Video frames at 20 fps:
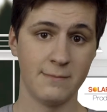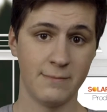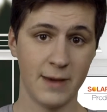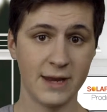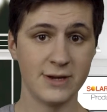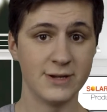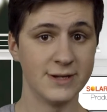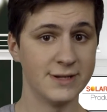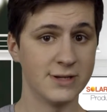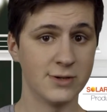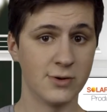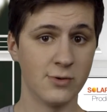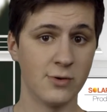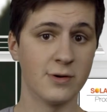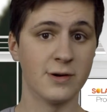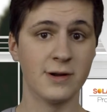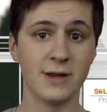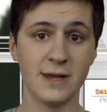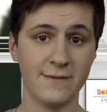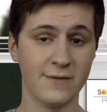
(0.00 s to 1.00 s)
Pages,
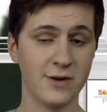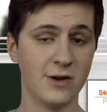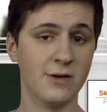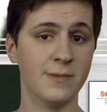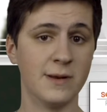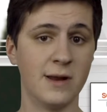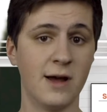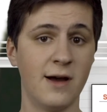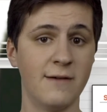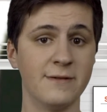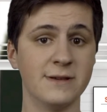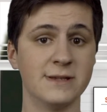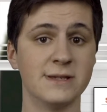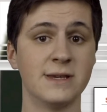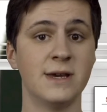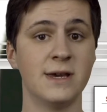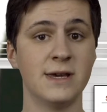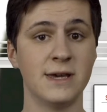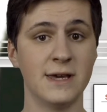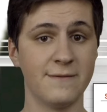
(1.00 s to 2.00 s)
or even OpenOffice
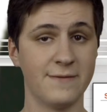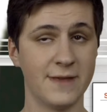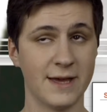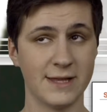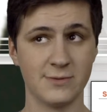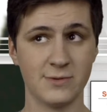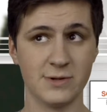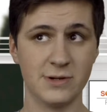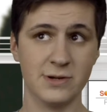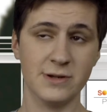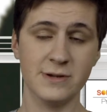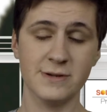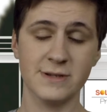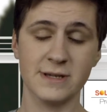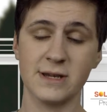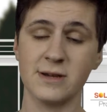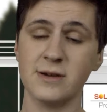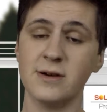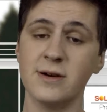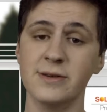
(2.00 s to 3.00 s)
if that's what you're
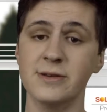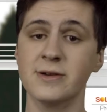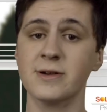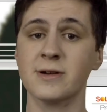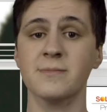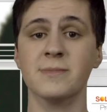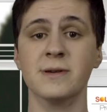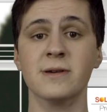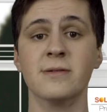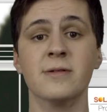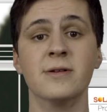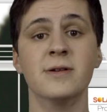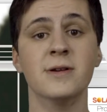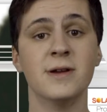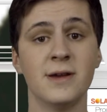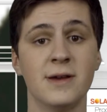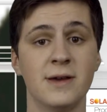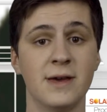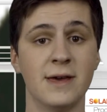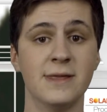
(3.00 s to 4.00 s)
using on your computer.
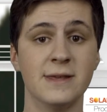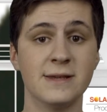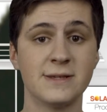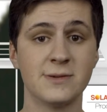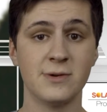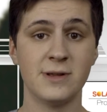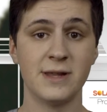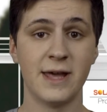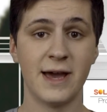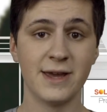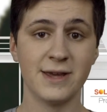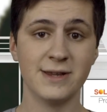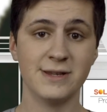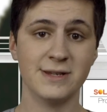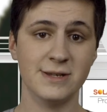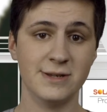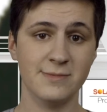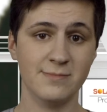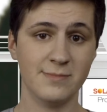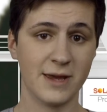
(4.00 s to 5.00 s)
And this will allow you
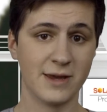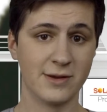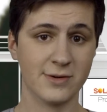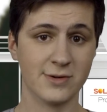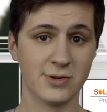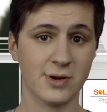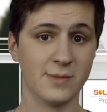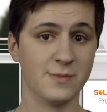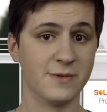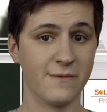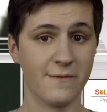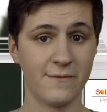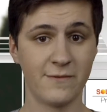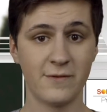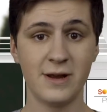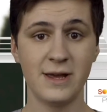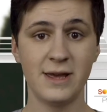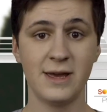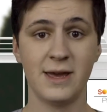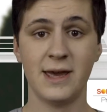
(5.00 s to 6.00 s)
to make your scripts for
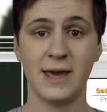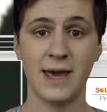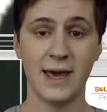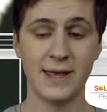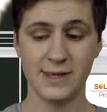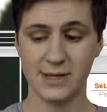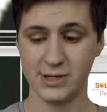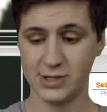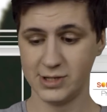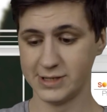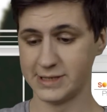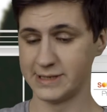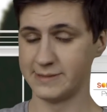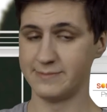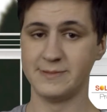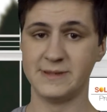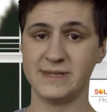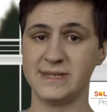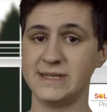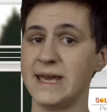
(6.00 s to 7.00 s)
free and then
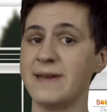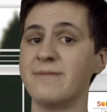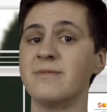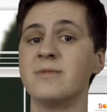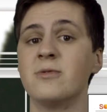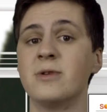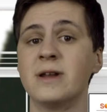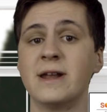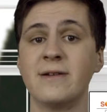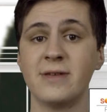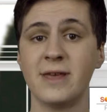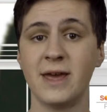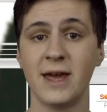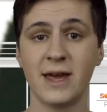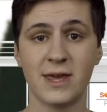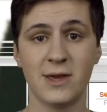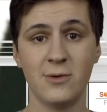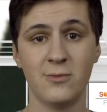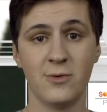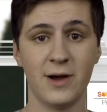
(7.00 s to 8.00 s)
just save them to whatever the
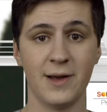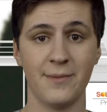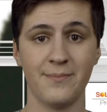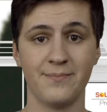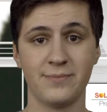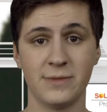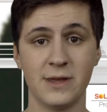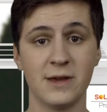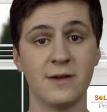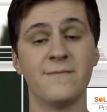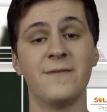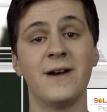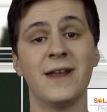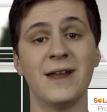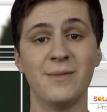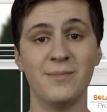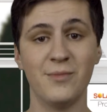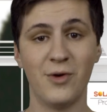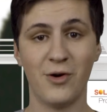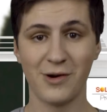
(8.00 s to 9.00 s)
heck you want. You can find
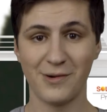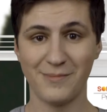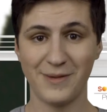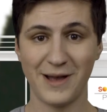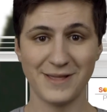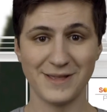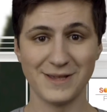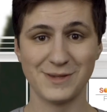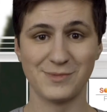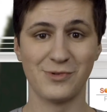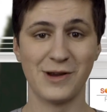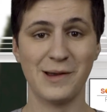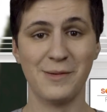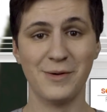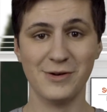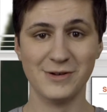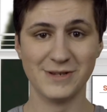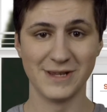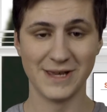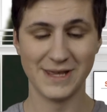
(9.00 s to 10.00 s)
out more about these
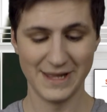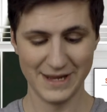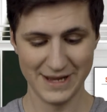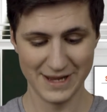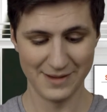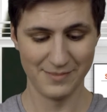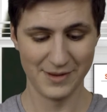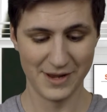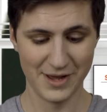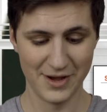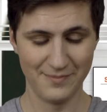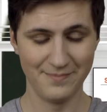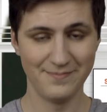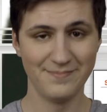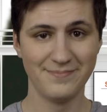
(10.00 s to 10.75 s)
parameters in the link below.